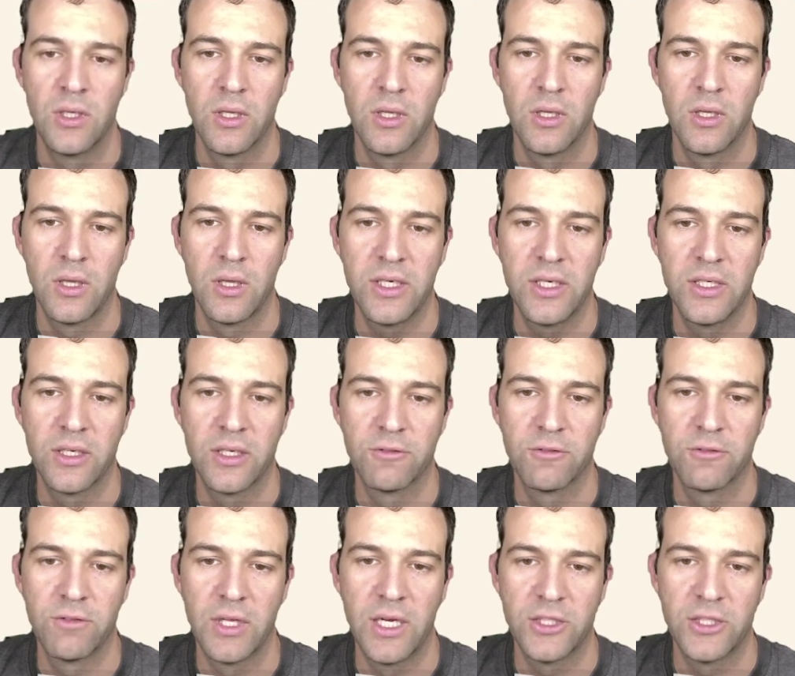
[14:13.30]
Lightning
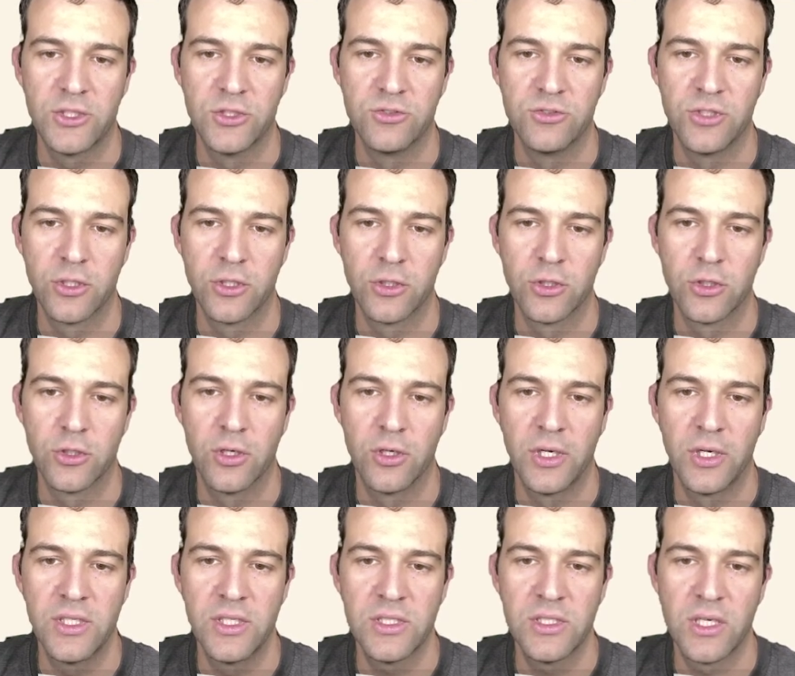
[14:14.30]
flashes that occur
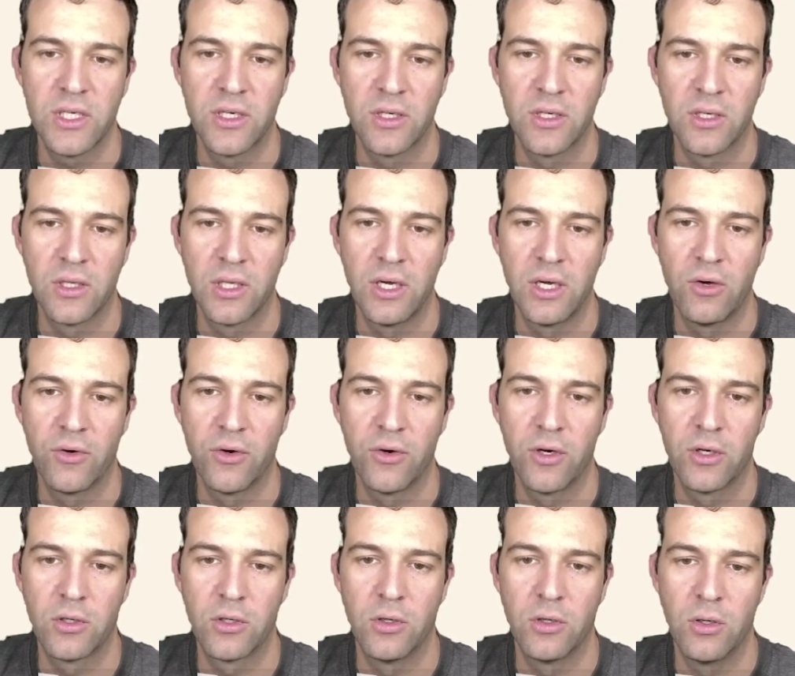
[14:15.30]
inside a cloud
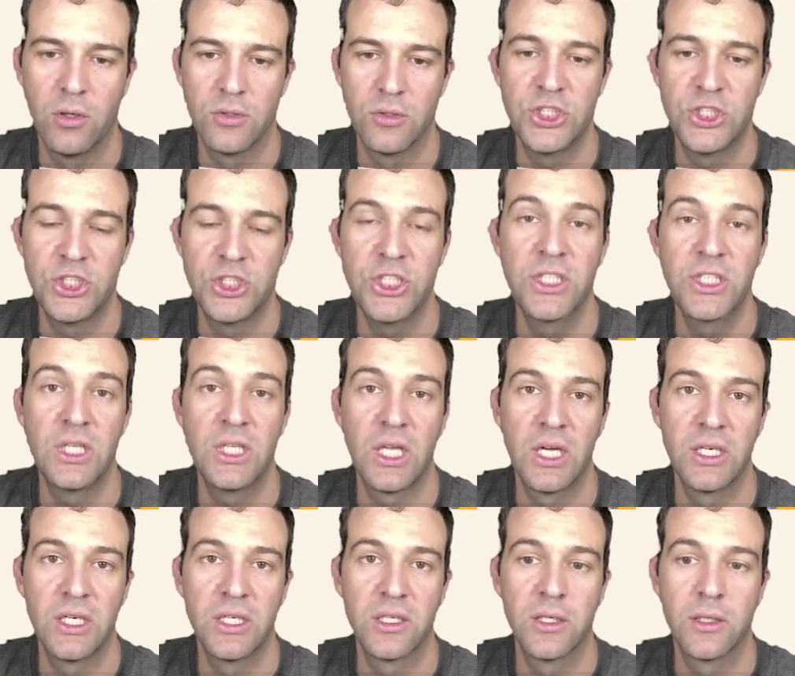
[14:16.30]
are called sheet
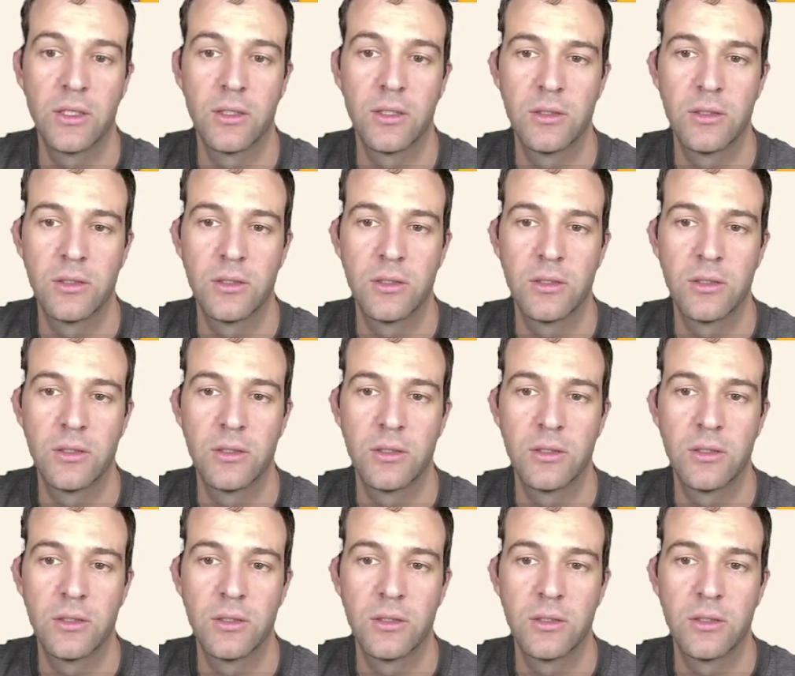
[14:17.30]
lightning.